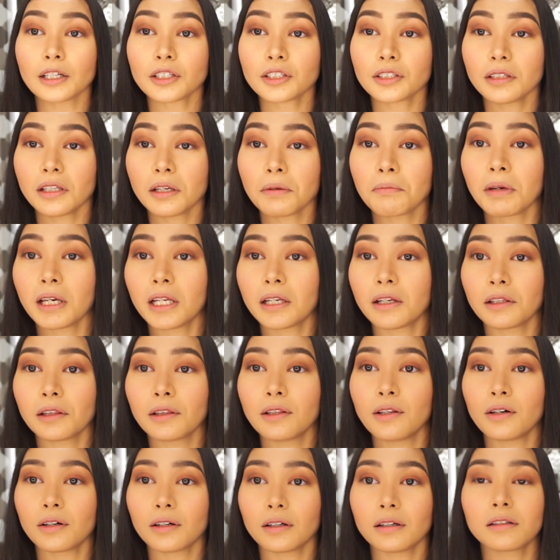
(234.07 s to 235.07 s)
actually made
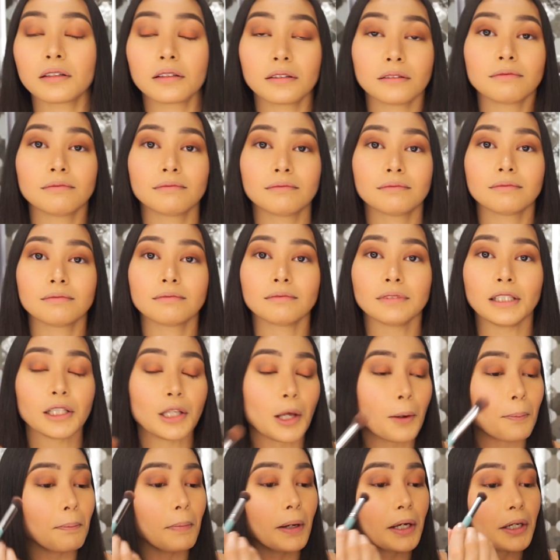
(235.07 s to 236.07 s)
it look a
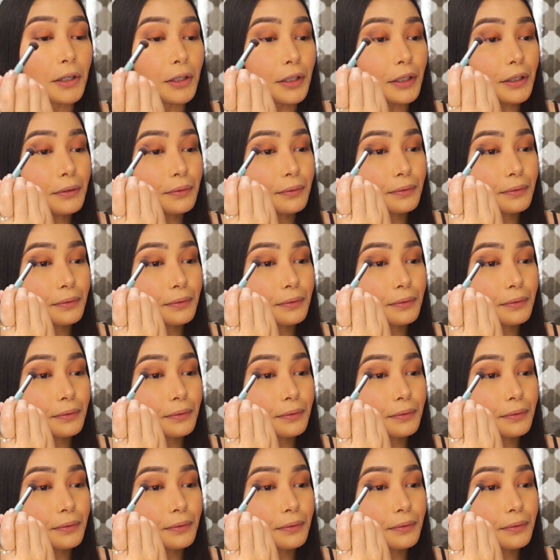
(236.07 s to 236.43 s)
lot better.